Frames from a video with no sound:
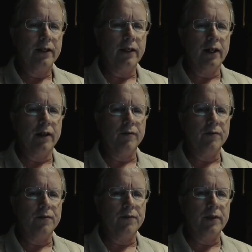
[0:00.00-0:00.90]

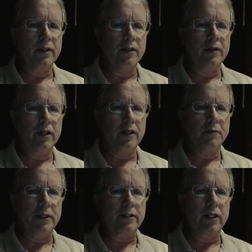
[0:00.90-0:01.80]

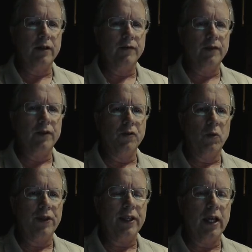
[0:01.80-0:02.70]
But
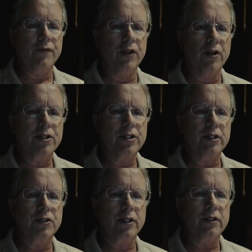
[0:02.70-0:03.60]
one thing I've noticed
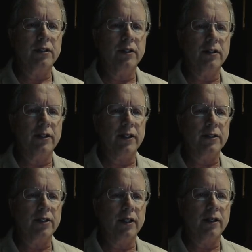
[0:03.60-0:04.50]
is
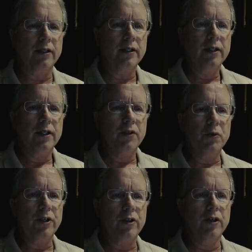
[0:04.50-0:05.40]
that
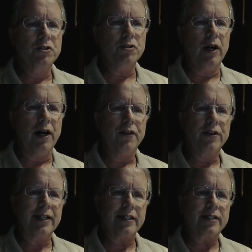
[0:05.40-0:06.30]
when you go to other
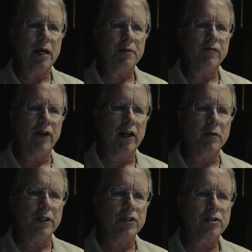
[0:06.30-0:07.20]
desktop
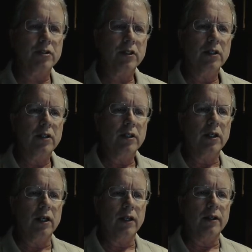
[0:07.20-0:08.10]
environments,
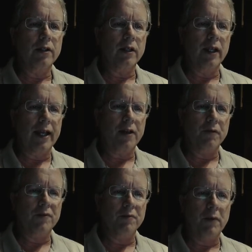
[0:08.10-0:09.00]
like
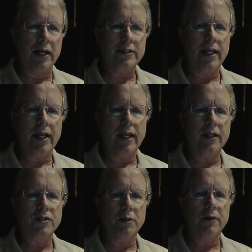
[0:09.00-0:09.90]
Mate
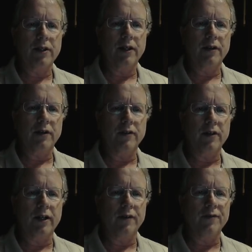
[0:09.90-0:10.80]
and some of the
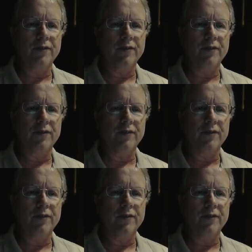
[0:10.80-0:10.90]
other